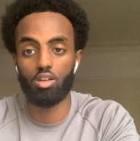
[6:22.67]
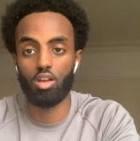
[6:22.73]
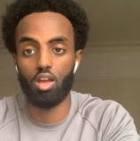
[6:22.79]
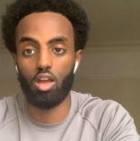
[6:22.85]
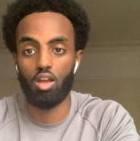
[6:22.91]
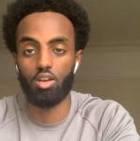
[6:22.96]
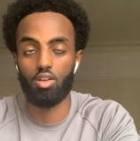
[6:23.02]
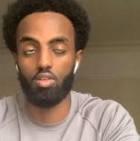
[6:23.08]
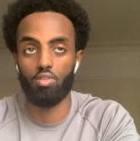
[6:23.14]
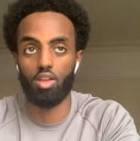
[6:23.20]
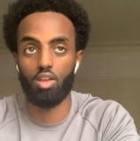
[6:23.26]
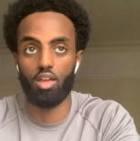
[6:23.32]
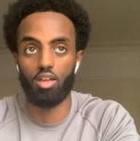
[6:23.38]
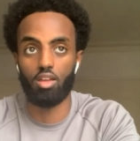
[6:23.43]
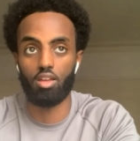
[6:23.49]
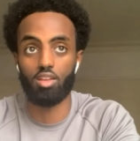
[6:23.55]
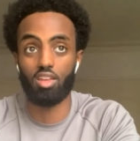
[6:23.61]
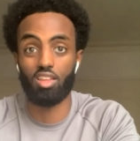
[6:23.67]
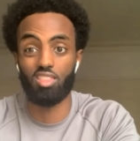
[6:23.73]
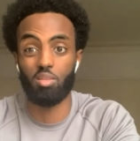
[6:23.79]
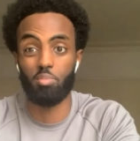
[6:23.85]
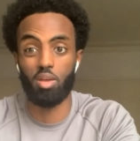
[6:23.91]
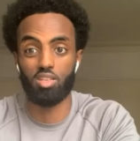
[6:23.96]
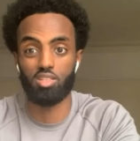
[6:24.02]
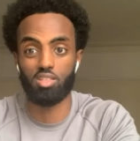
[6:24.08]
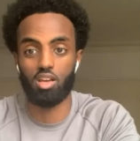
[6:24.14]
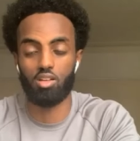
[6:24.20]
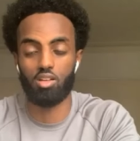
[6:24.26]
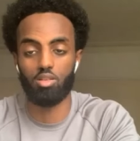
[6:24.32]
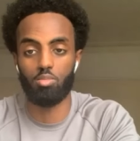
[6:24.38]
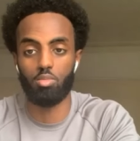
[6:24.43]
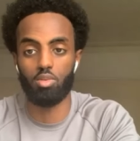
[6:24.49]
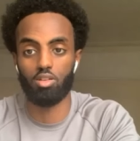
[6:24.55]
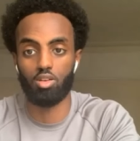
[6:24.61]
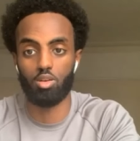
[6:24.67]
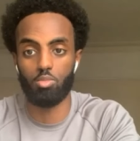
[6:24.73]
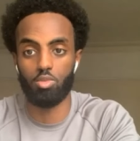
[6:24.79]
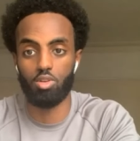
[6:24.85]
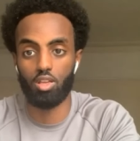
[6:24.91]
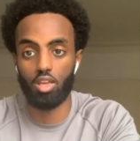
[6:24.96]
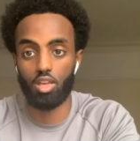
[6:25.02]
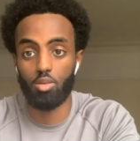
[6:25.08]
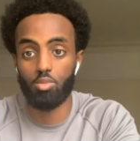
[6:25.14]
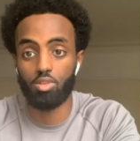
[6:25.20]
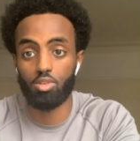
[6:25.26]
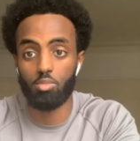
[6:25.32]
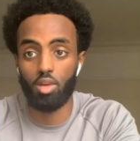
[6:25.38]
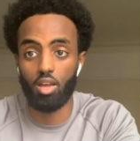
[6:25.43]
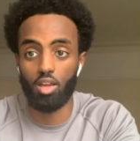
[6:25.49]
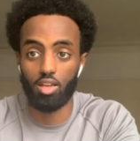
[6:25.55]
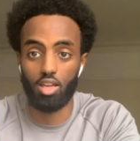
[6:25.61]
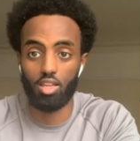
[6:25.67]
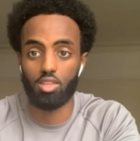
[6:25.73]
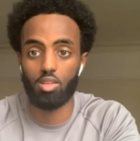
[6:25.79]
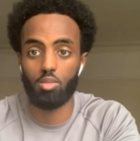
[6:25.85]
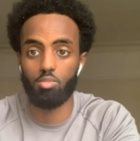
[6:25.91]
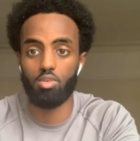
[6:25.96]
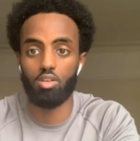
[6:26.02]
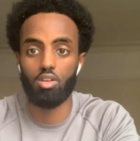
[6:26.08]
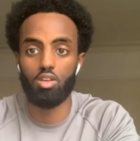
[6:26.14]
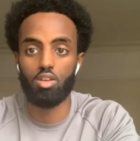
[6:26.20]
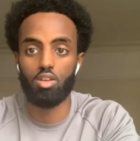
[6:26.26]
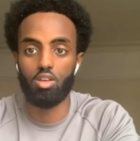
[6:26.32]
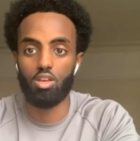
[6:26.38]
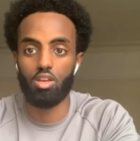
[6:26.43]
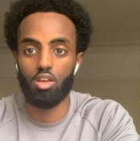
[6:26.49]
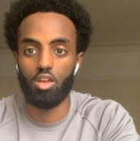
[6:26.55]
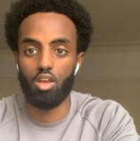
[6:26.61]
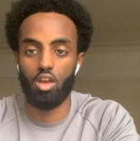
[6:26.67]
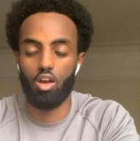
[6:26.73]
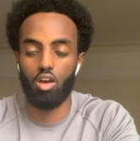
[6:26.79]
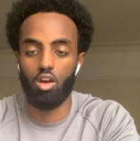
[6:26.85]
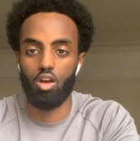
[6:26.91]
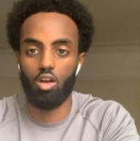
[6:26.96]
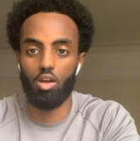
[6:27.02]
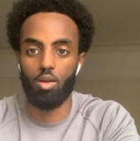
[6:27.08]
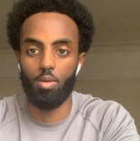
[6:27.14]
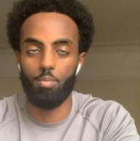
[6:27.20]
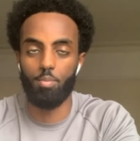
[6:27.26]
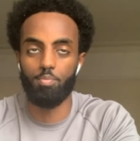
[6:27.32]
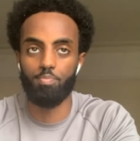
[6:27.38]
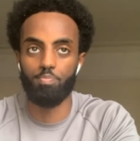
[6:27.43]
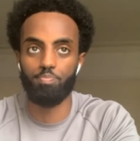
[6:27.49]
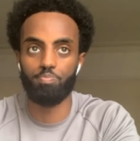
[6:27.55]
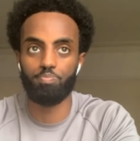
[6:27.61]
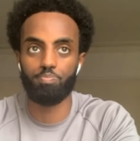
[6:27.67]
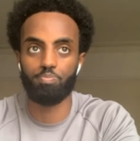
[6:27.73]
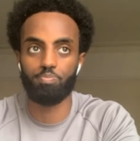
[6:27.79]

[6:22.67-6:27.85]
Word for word: kind of like get the best out of them and communicate with them and get them um